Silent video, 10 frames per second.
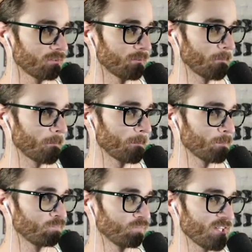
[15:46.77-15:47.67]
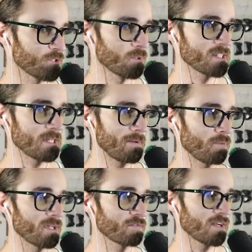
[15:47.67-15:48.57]
Okay. It's working. Maybe
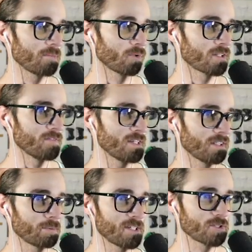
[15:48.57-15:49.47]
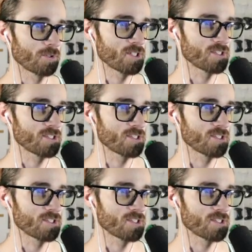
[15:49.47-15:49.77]
we can find more conveniently placed torches.